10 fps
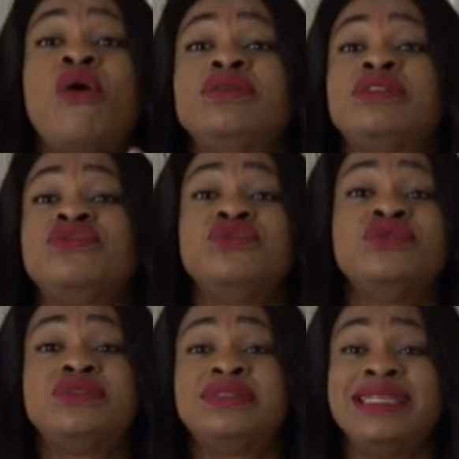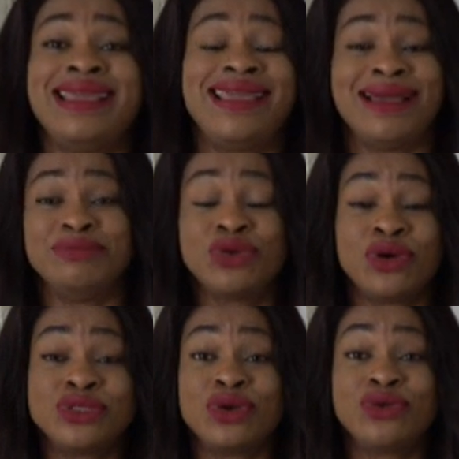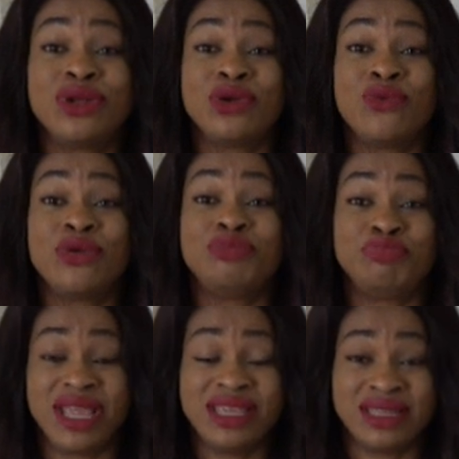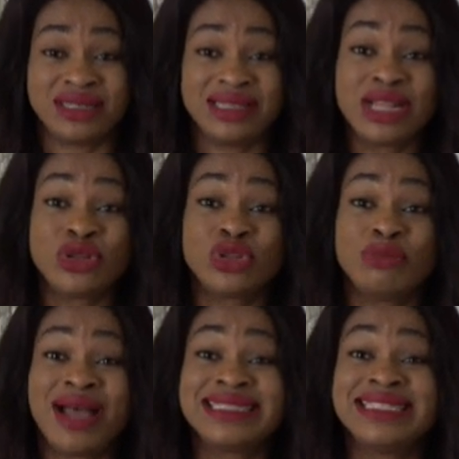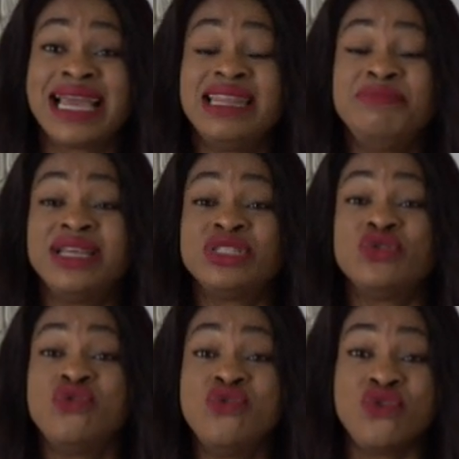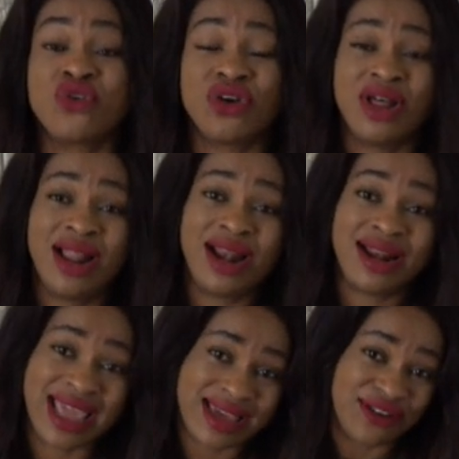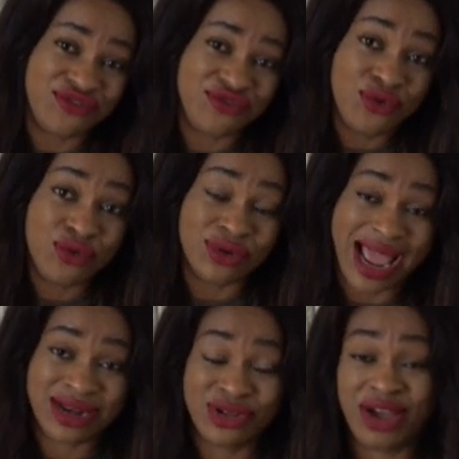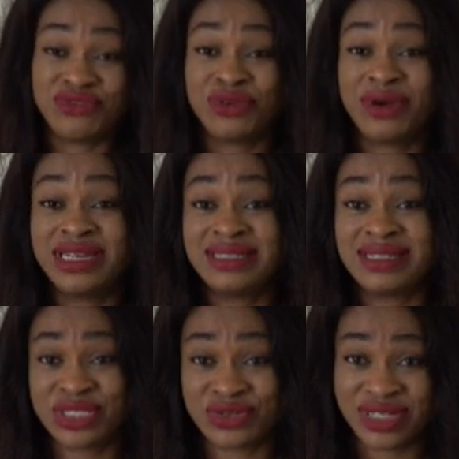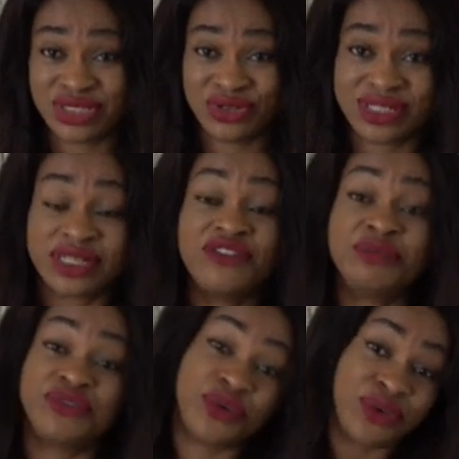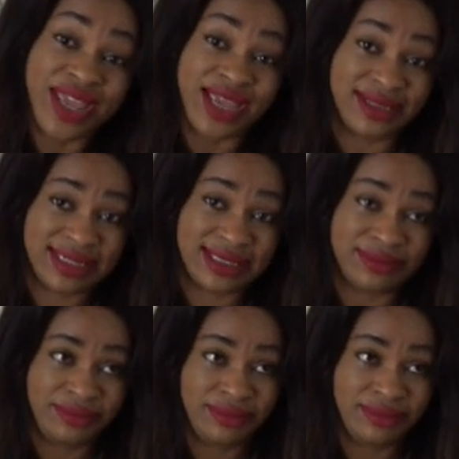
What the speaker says: all the food there because you're not the one paying. That automatically makes you look like a fool, and you have already disgraced yourself before your guest.